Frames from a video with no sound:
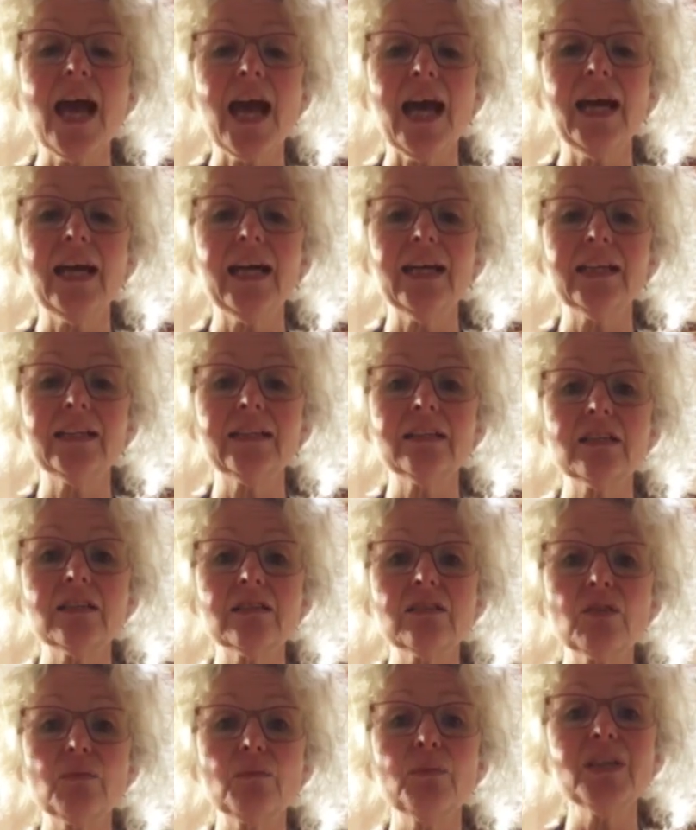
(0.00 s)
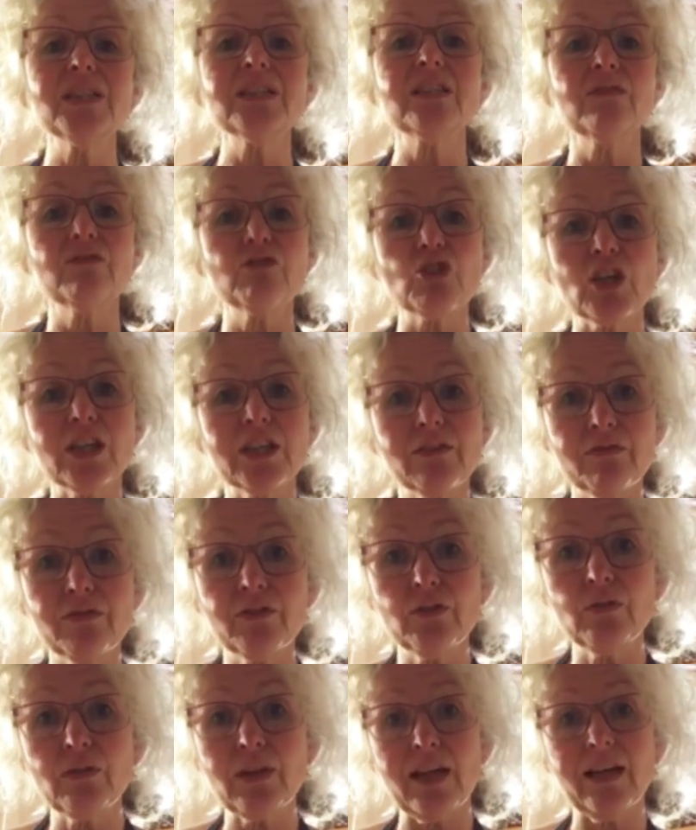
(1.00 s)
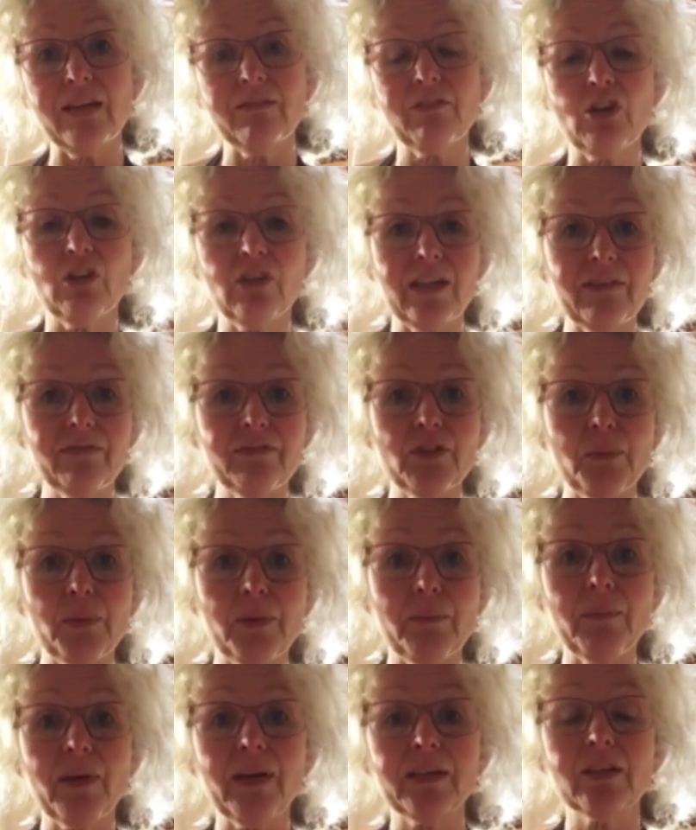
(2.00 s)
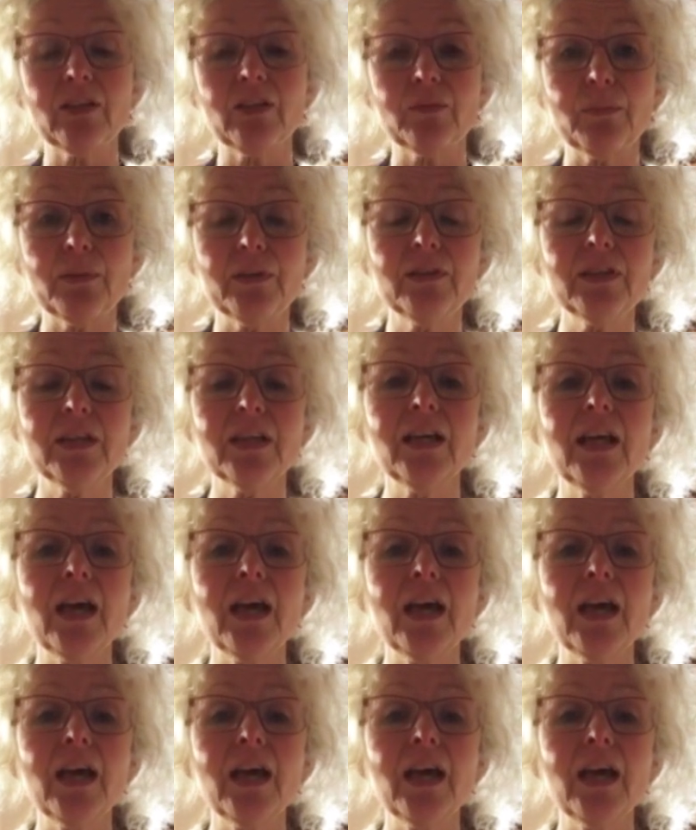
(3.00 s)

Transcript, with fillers: and some bits of dried fruit that I've got left up in my cupboard.